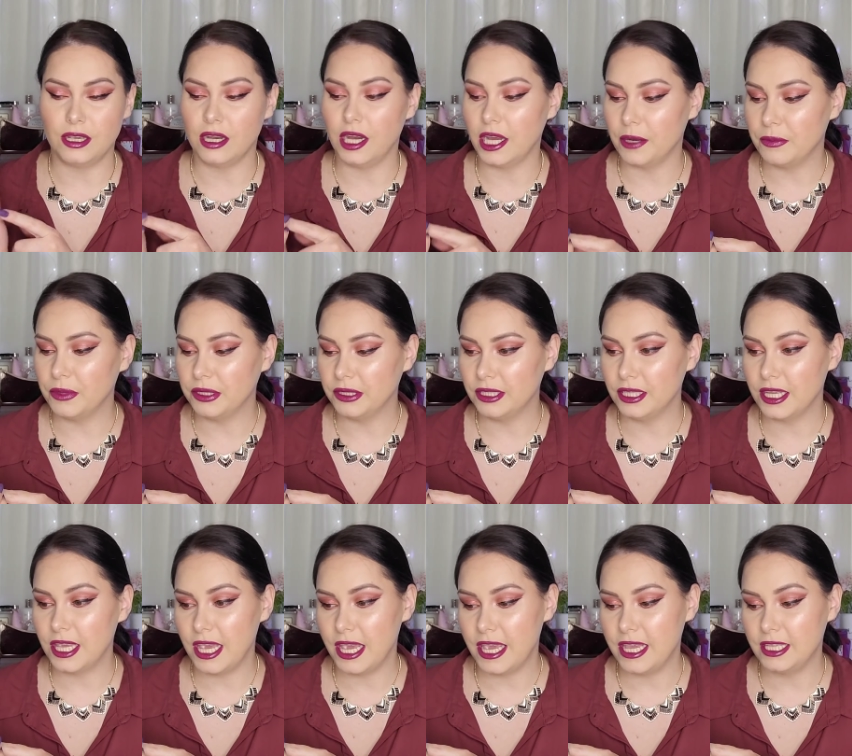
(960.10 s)
Urban
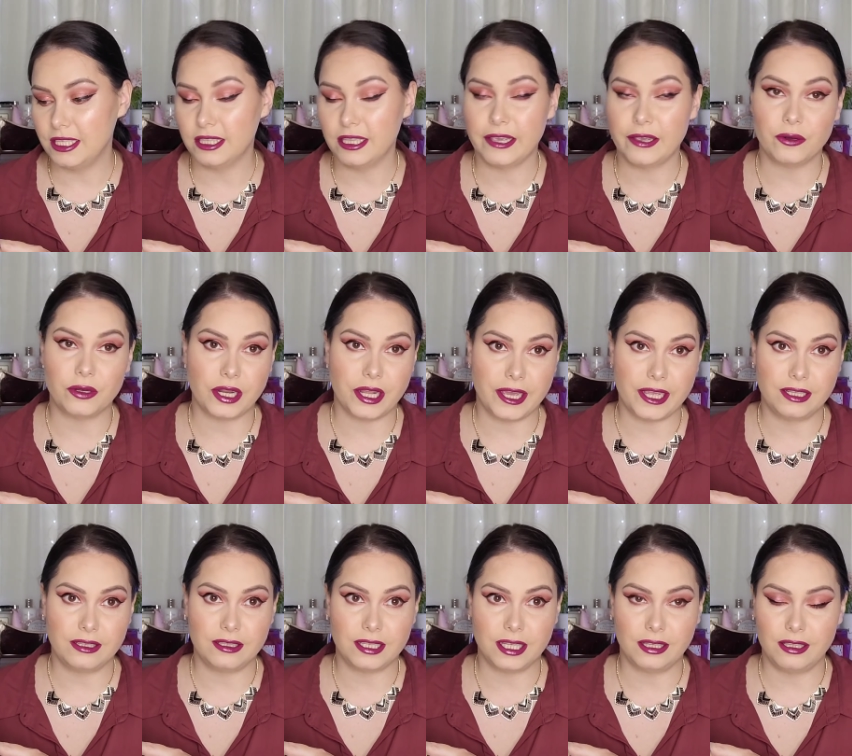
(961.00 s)
Decay Stay All Night
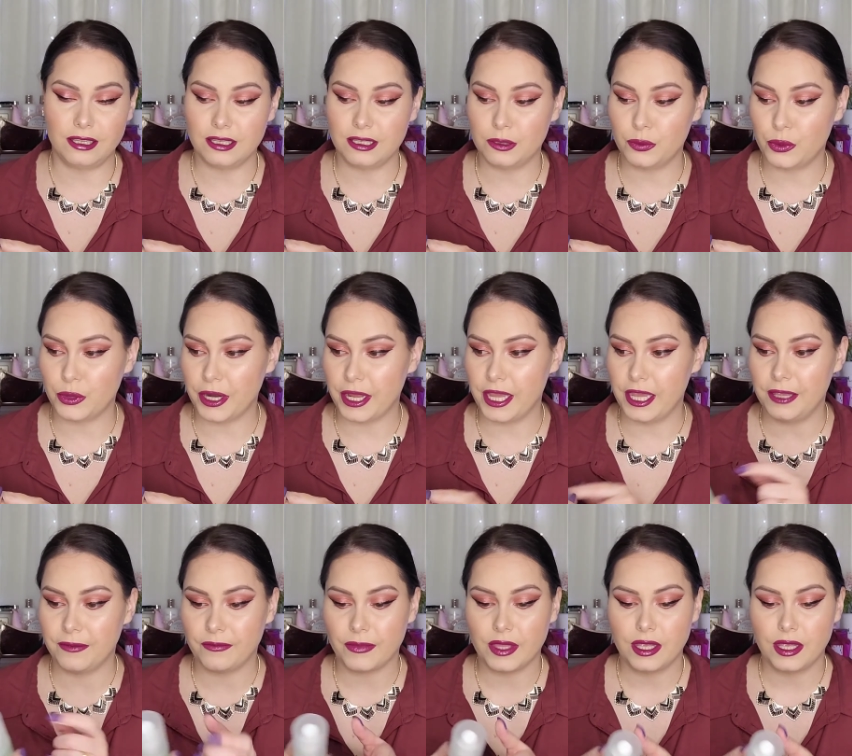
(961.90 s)
Setting Spray.